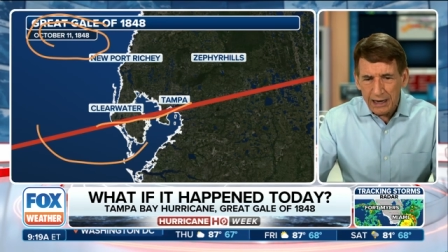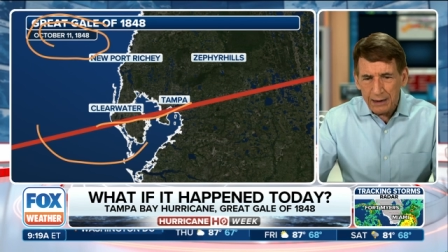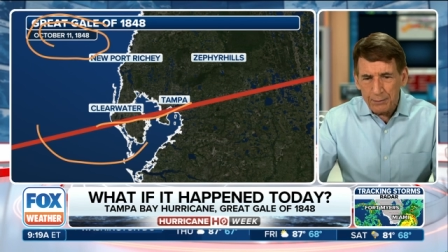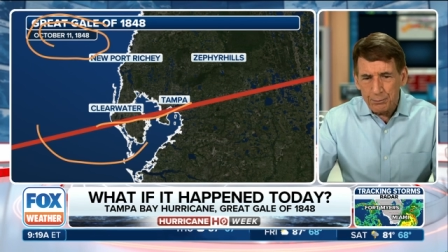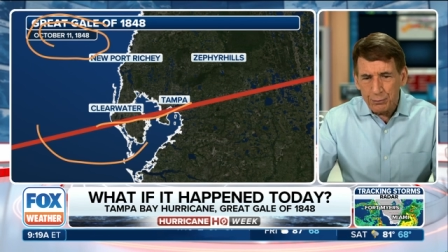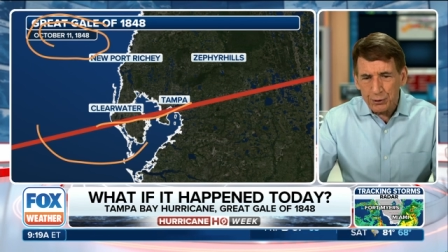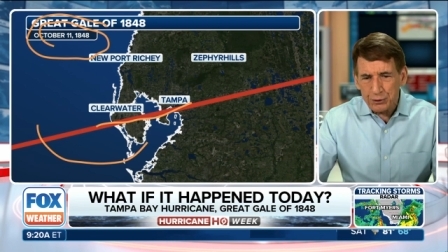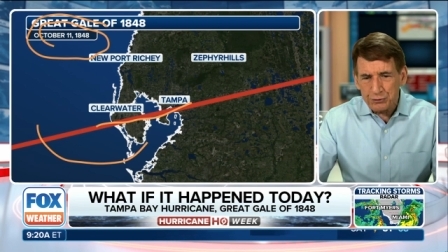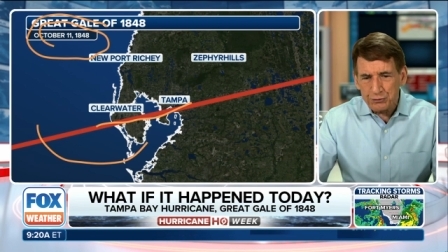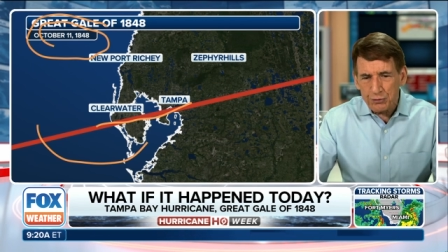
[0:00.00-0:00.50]

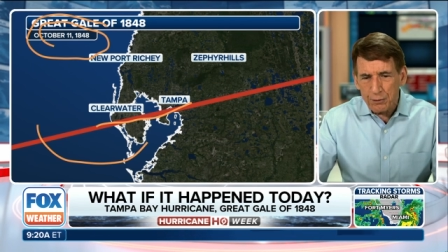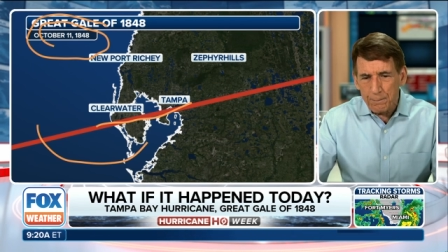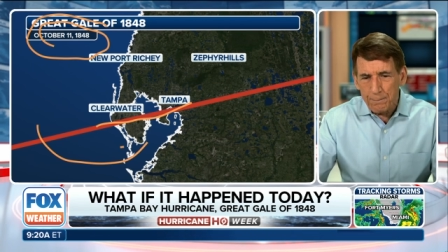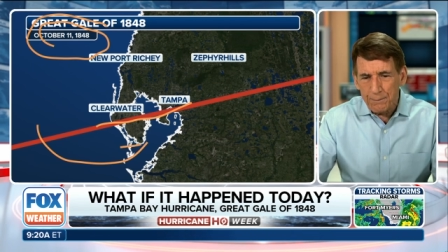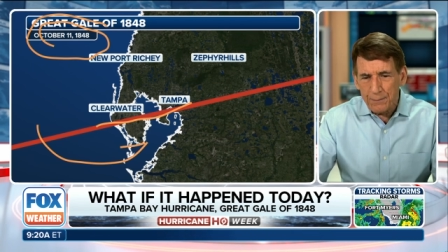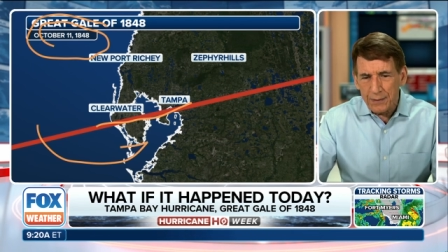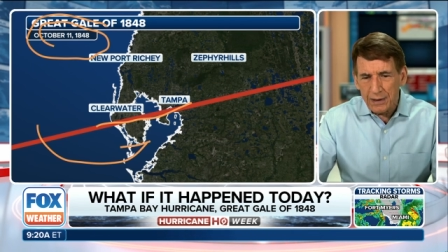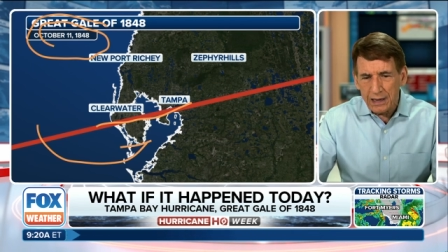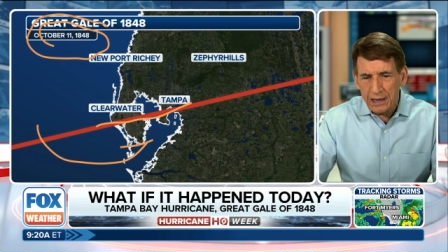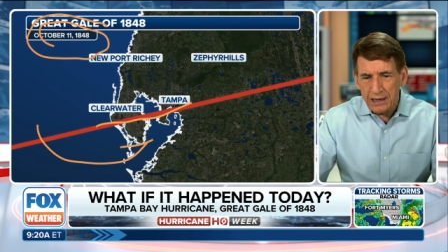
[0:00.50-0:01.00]
and put
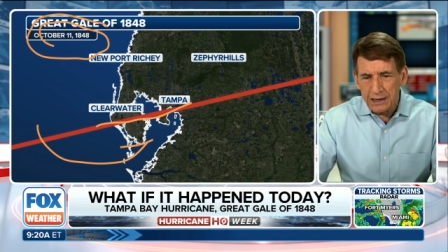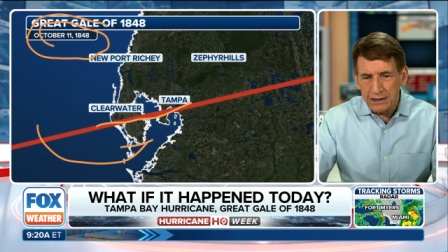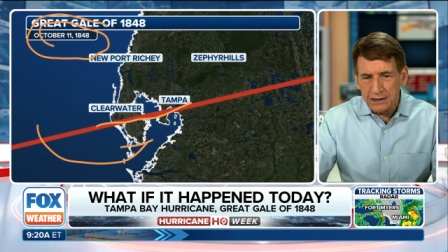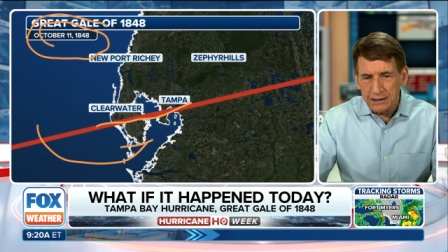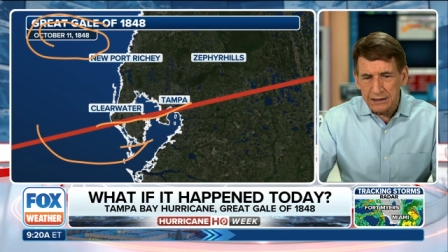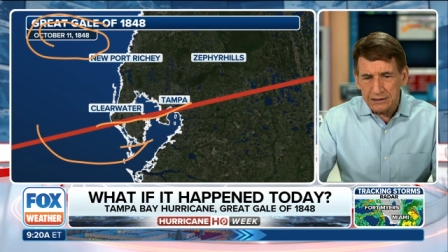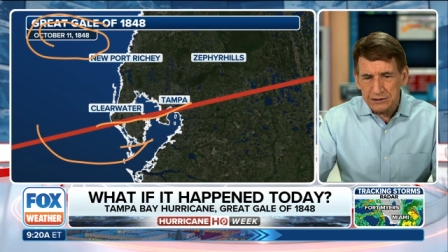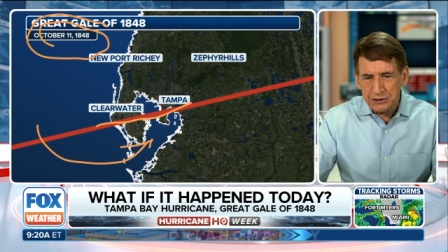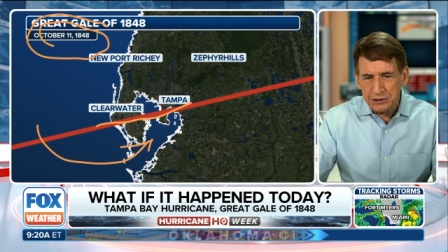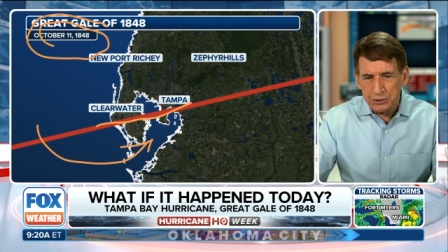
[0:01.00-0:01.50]

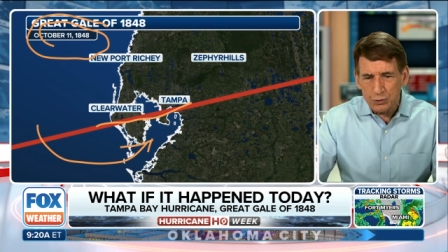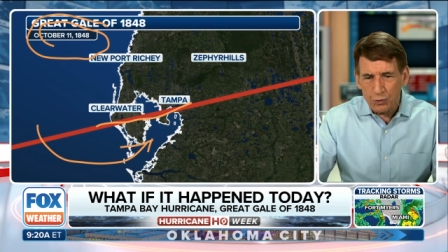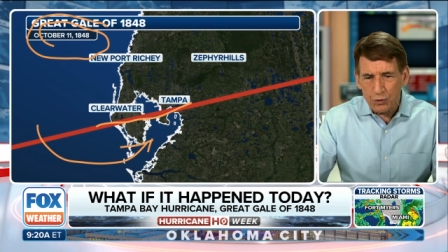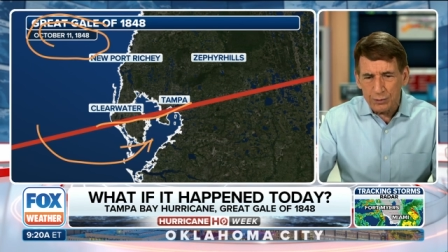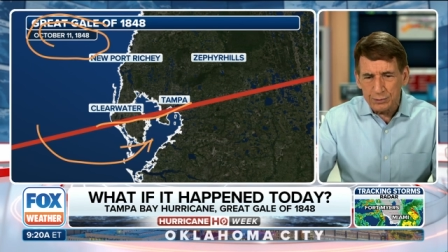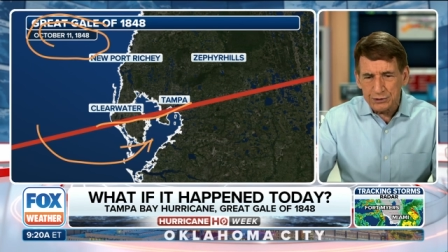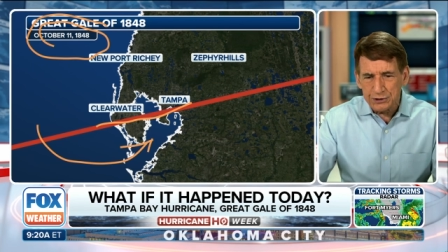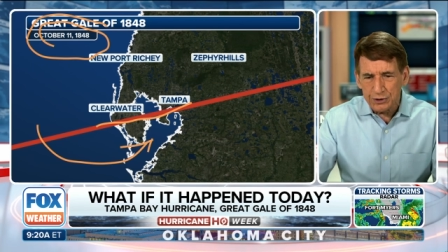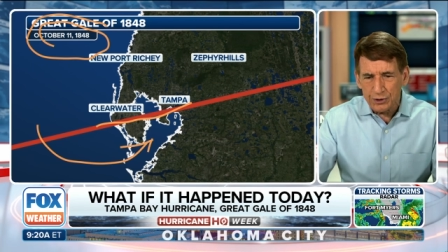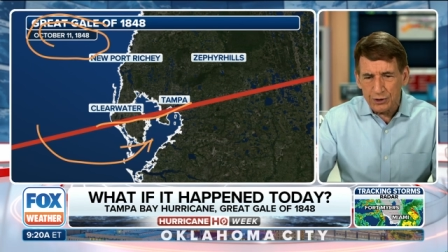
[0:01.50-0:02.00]
tremendous
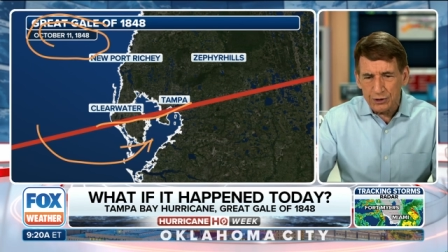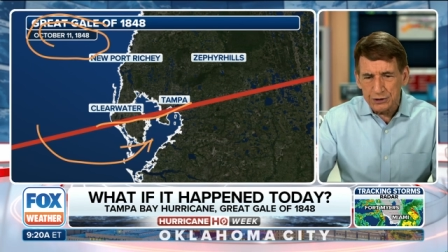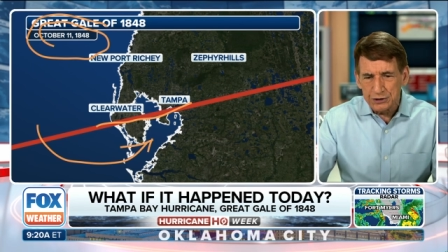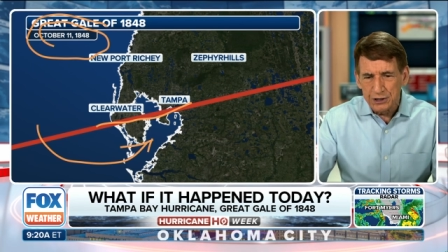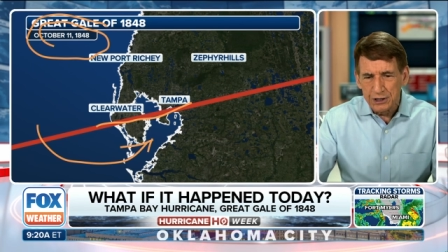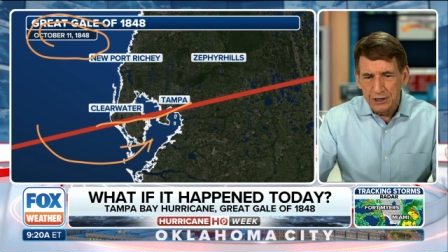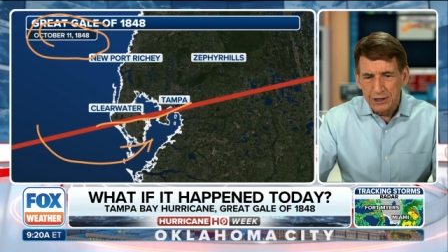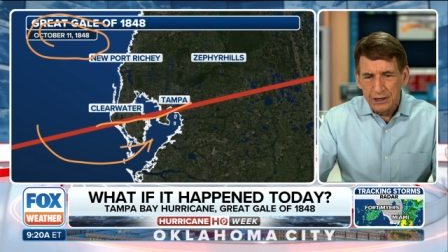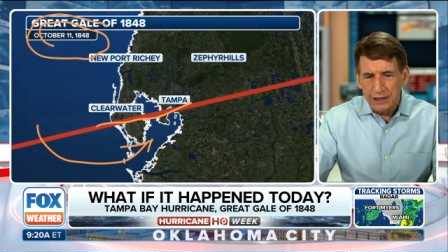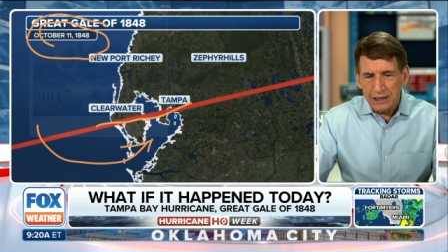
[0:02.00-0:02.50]
storm
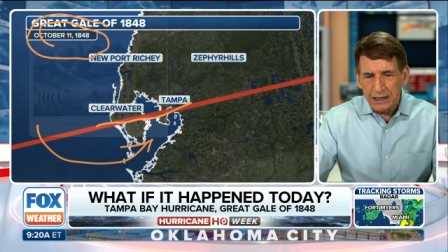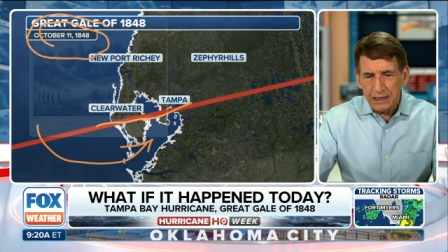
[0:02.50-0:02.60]
surge